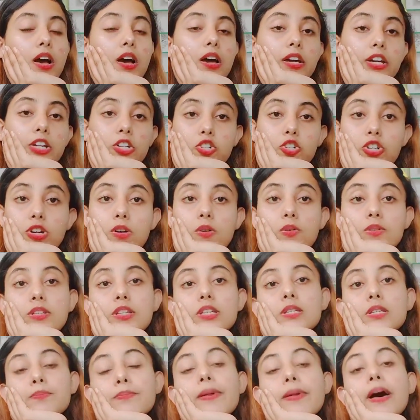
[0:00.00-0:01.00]
it shows the
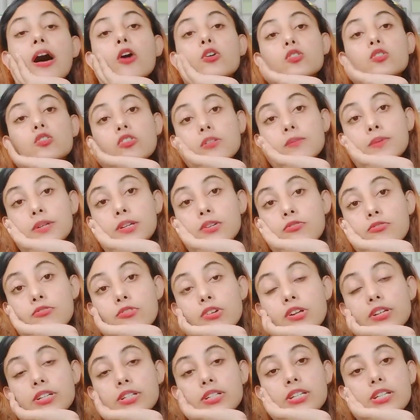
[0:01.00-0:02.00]
spouse will be
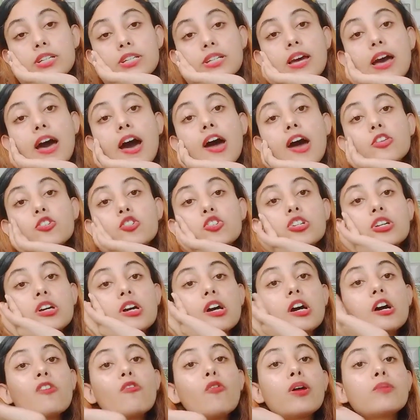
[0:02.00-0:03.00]
really detached.
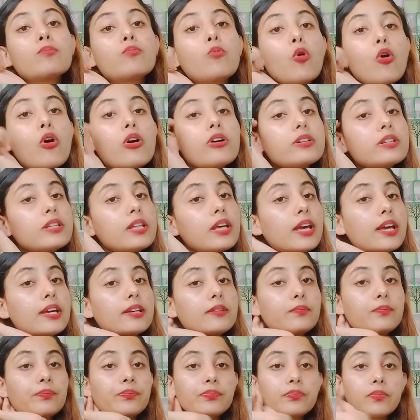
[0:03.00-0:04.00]
One more thing,
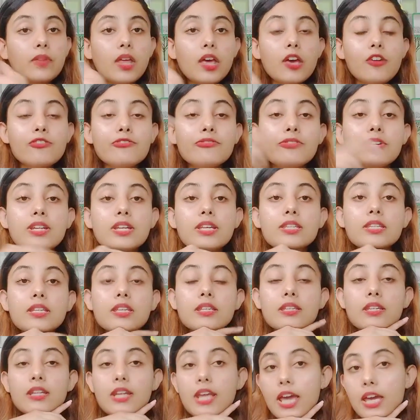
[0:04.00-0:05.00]
if Venus is
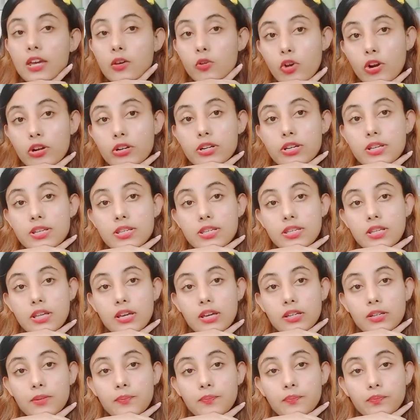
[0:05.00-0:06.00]
in Aquarius
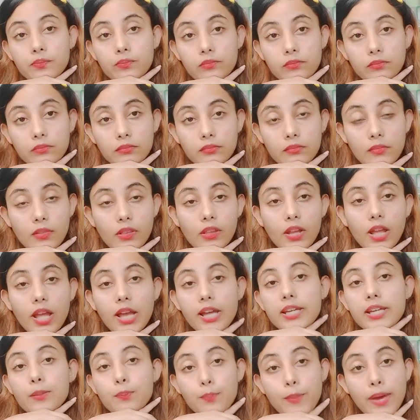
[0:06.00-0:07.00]
sign,
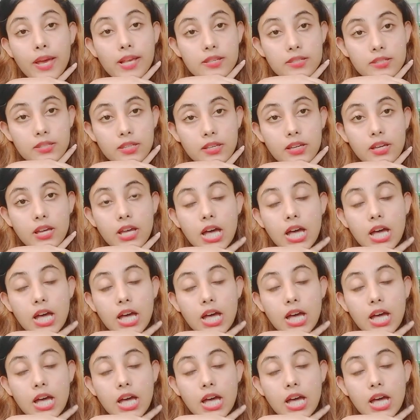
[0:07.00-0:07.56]
it makes the